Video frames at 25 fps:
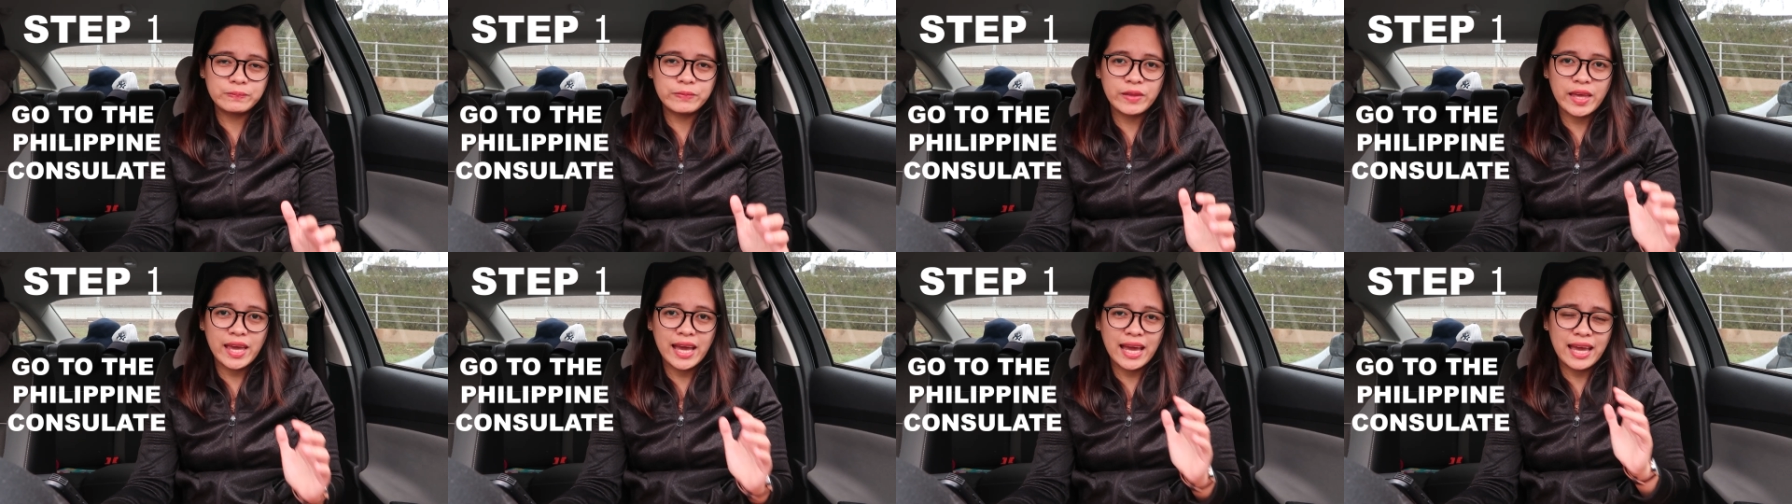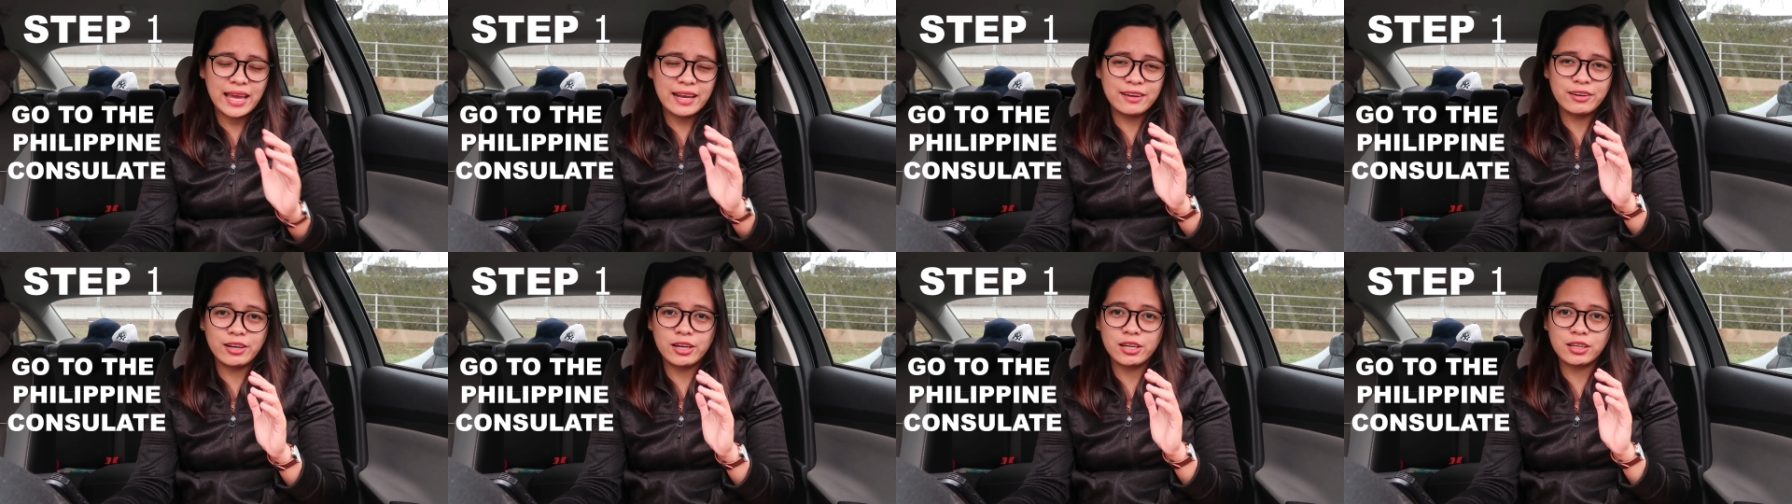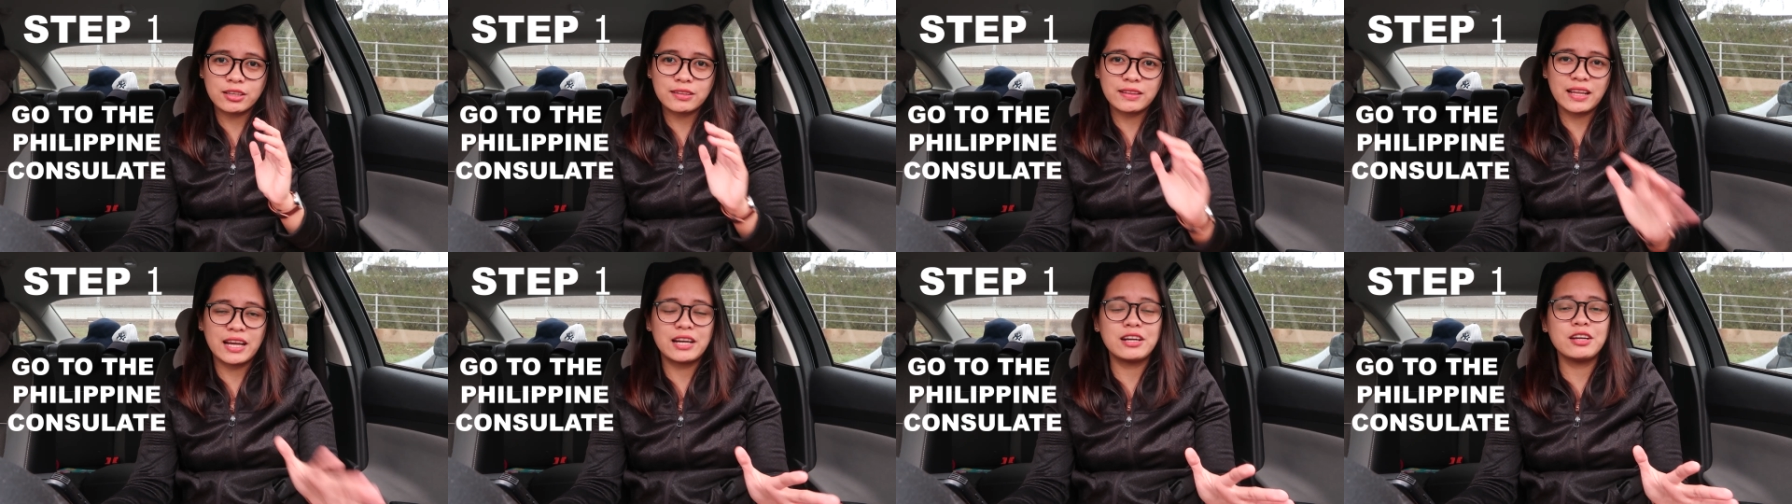They,
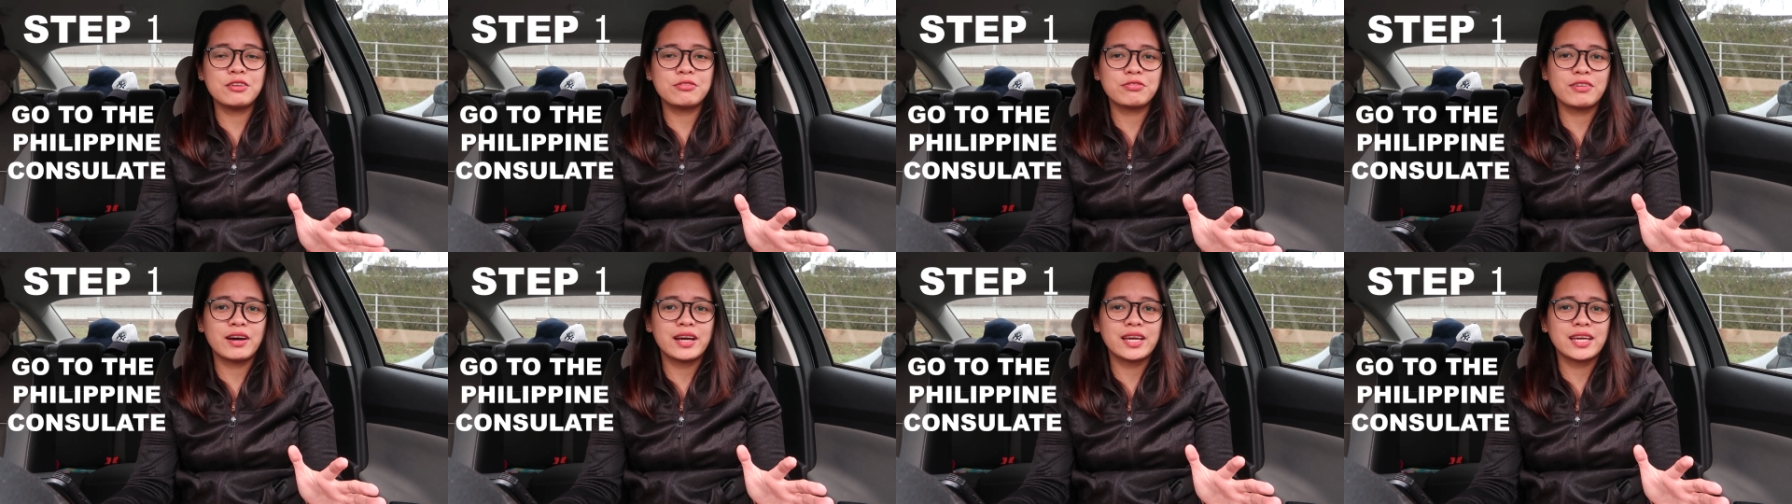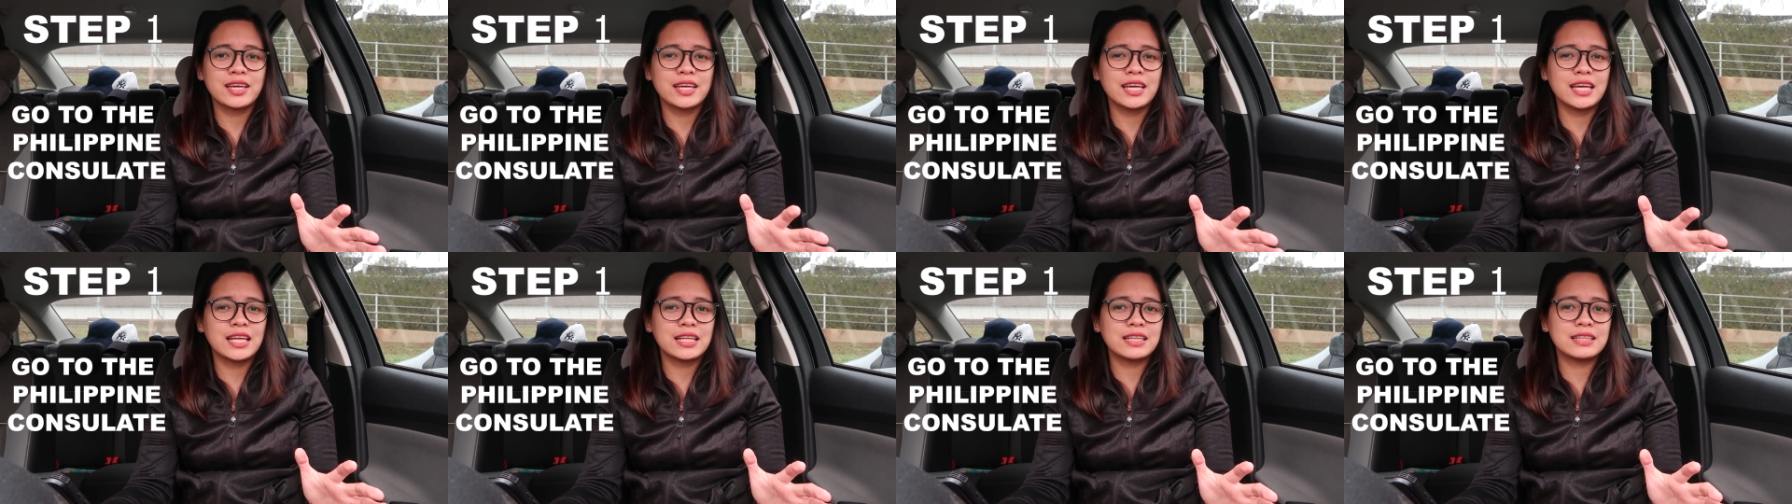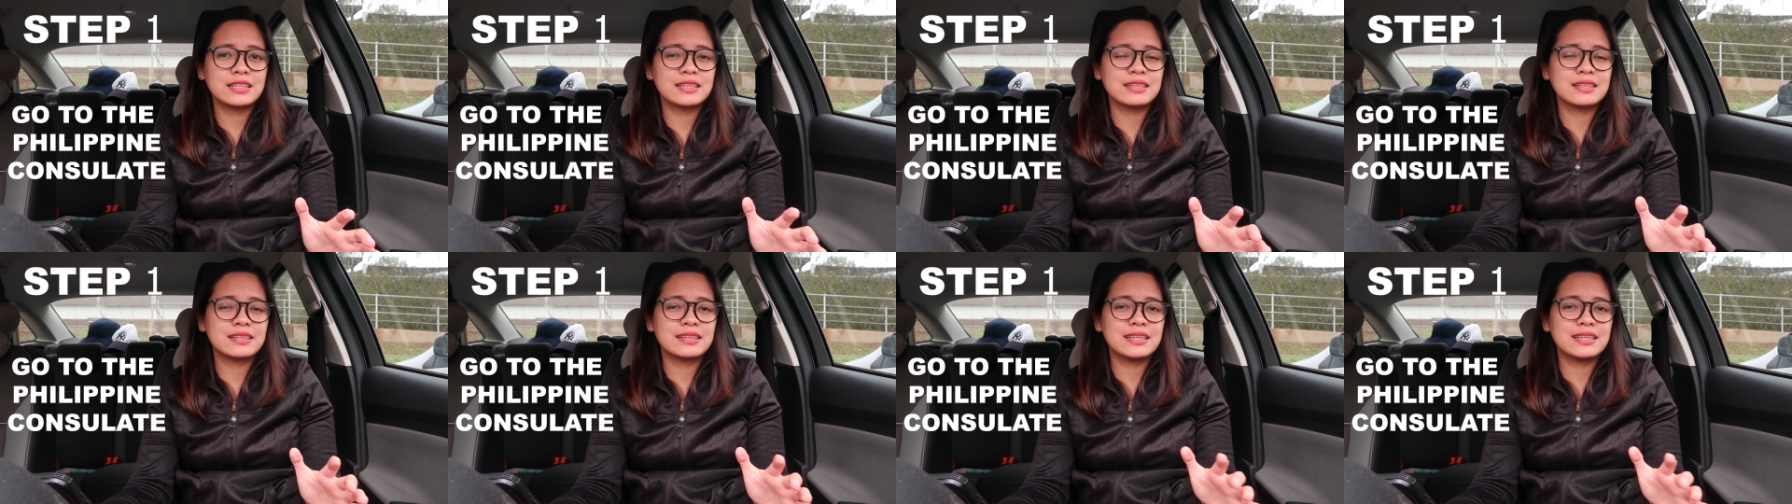they're clarifying it.